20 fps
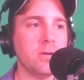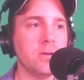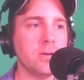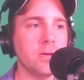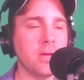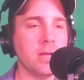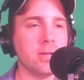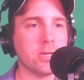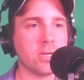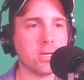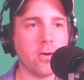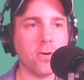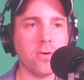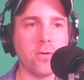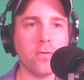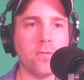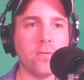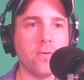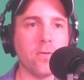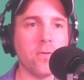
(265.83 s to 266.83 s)
And
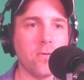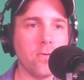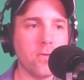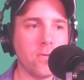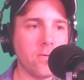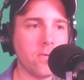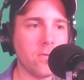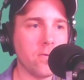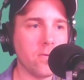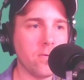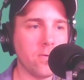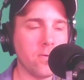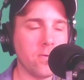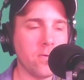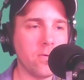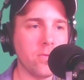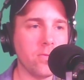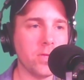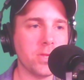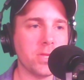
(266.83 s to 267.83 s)
so
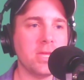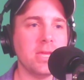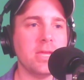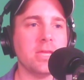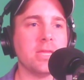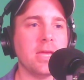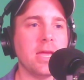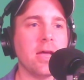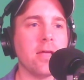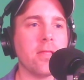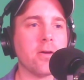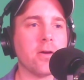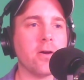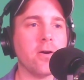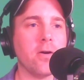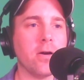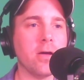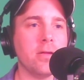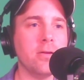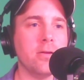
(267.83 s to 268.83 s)
the TC
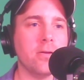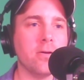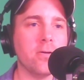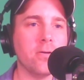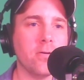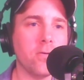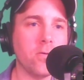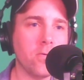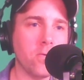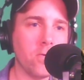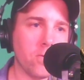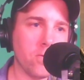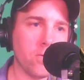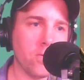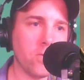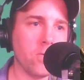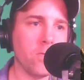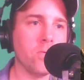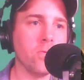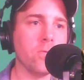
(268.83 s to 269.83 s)
Helicon
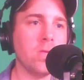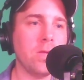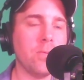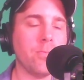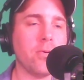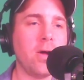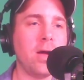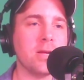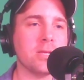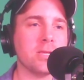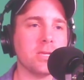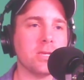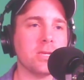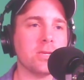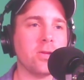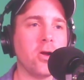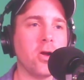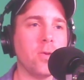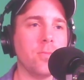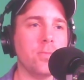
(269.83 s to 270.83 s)
only
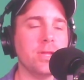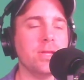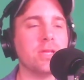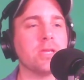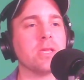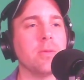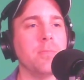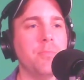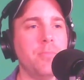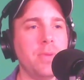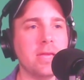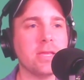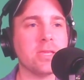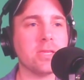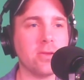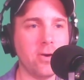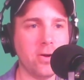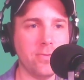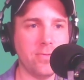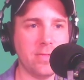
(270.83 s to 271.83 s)
processes harmonies
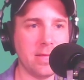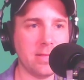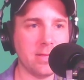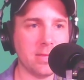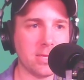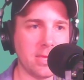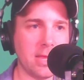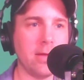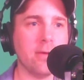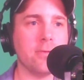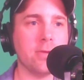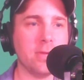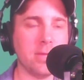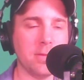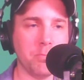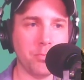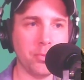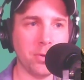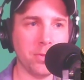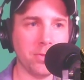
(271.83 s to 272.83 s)
based on that sound
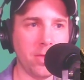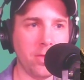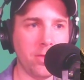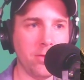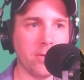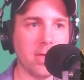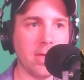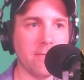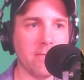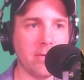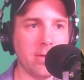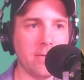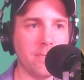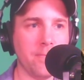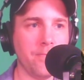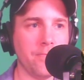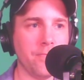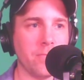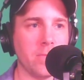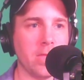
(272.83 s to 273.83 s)
input that you give it.
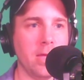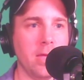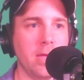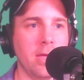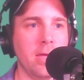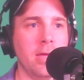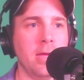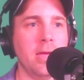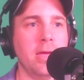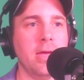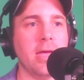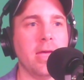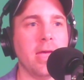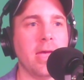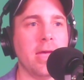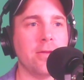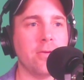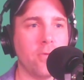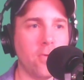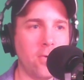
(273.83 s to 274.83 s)

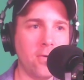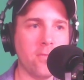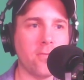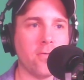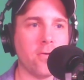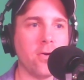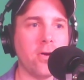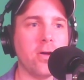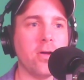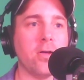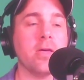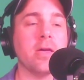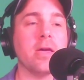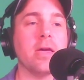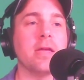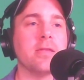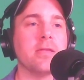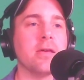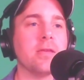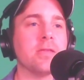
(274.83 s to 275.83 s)
And overall,
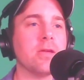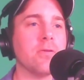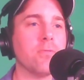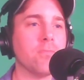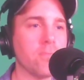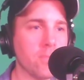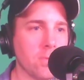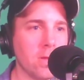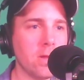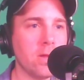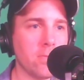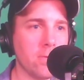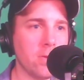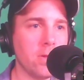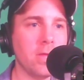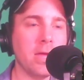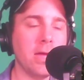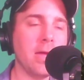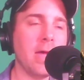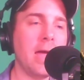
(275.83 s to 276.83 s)
it does a really,
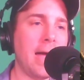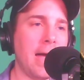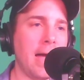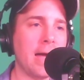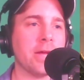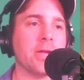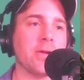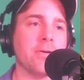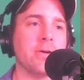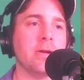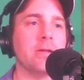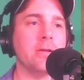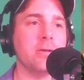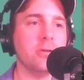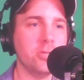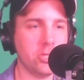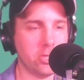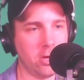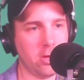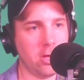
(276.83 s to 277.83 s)
really accurate
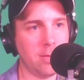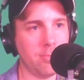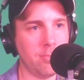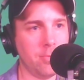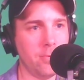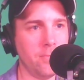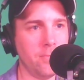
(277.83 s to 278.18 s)
job.